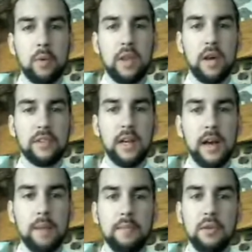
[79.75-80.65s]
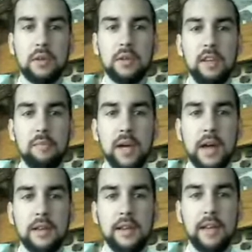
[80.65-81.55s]
With enough time, you could leave
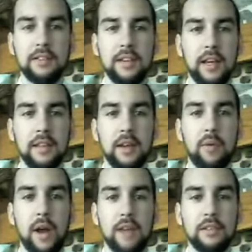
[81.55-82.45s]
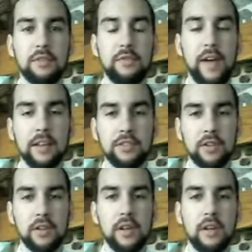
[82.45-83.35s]
behind a nest egg that rises
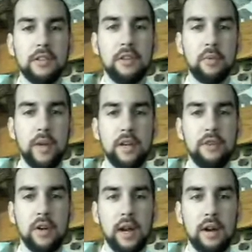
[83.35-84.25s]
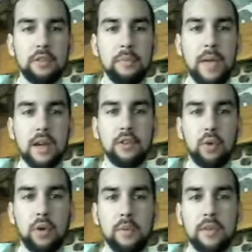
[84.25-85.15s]
faster than the rate of your heirs'
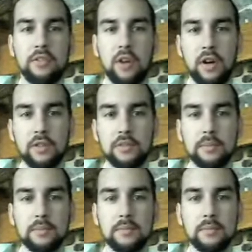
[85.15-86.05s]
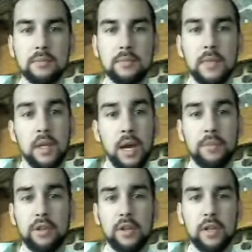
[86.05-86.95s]
mandatory withdrawals.
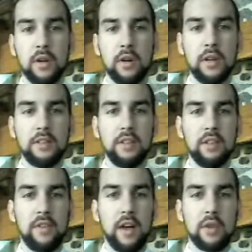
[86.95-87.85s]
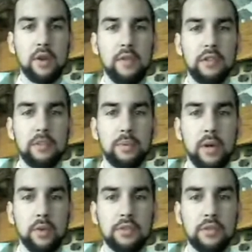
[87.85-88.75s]
I'm sure you can already see the value of this
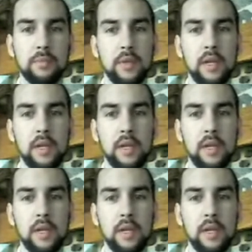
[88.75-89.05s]
approach,